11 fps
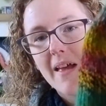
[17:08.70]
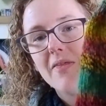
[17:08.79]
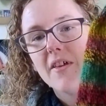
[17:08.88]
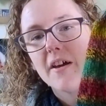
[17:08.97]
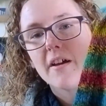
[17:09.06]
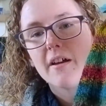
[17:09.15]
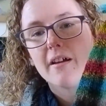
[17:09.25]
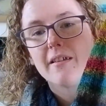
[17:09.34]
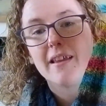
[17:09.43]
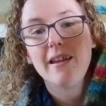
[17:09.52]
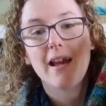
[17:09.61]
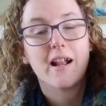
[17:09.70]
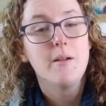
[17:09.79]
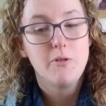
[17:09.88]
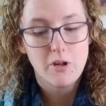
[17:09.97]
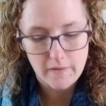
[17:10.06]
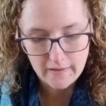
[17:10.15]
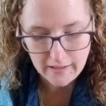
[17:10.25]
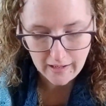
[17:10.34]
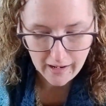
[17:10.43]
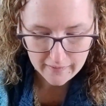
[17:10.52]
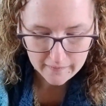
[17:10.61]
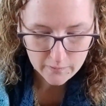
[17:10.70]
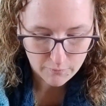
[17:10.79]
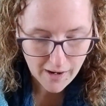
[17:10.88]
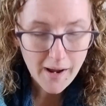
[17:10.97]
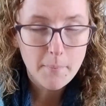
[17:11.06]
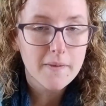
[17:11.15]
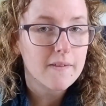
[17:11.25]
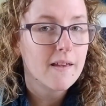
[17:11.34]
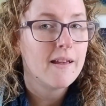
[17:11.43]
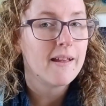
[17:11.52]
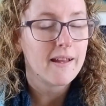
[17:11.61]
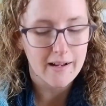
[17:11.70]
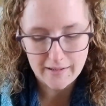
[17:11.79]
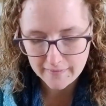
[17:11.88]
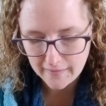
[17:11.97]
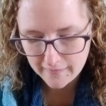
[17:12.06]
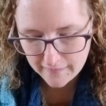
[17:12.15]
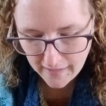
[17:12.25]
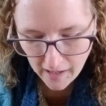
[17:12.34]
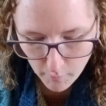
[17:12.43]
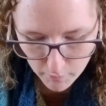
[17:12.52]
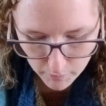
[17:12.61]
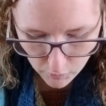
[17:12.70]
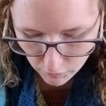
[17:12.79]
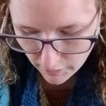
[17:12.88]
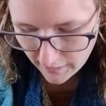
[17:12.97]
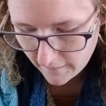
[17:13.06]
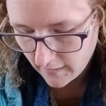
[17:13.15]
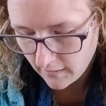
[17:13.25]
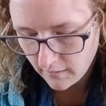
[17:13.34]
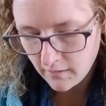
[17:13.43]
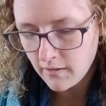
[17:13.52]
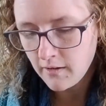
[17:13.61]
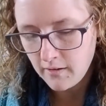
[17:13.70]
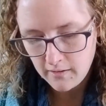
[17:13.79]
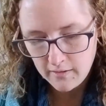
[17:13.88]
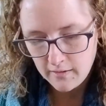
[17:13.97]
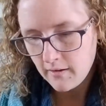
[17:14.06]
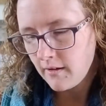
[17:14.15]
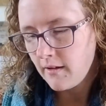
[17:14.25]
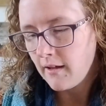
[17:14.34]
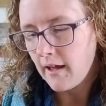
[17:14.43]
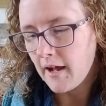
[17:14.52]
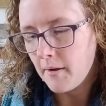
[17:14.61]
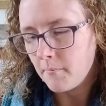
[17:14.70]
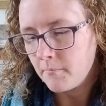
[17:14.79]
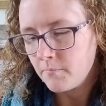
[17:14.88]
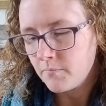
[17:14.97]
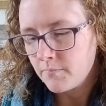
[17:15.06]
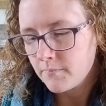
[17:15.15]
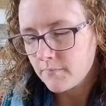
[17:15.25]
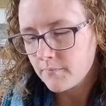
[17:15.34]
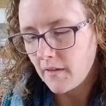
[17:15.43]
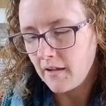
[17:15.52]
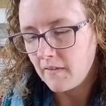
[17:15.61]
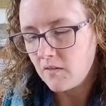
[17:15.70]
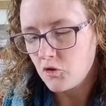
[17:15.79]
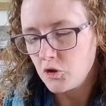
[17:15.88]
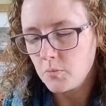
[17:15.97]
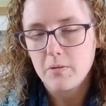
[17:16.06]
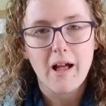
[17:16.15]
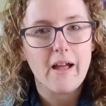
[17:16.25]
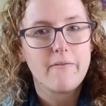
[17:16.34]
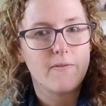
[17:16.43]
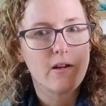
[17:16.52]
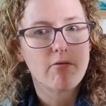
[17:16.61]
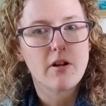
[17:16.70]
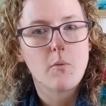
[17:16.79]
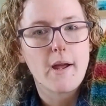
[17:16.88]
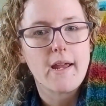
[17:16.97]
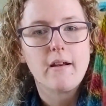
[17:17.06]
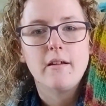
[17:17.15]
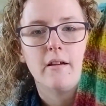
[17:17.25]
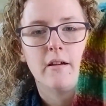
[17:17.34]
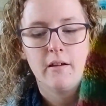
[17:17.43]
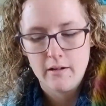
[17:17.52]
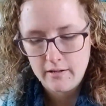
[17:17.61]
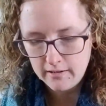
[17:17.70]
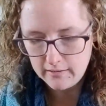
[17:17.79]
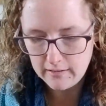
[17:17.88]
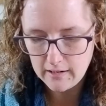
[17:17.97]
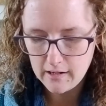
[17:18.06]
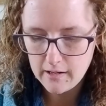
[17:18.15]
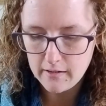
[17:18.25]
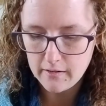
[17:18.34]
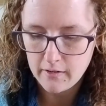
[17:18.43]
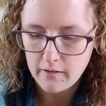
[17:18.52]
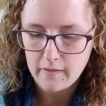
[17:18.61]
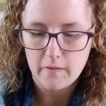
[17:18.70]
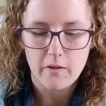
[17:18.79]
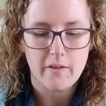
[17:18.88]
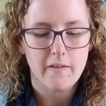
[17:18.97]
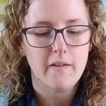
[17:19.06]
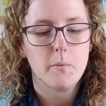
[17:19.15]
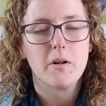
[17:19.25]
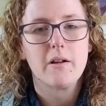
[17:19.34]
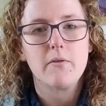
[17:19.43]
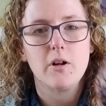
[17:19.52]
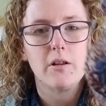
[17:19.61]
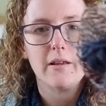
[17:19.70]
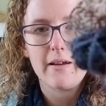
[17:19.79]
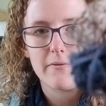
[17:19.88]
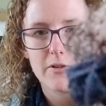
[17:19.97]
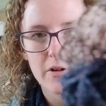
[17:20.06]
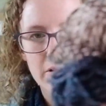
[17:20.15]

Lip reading: The yarn I'm using are scraps. It is Zauberball Crazy. It's 2-ply fingering weight yarn. So this is what I've got left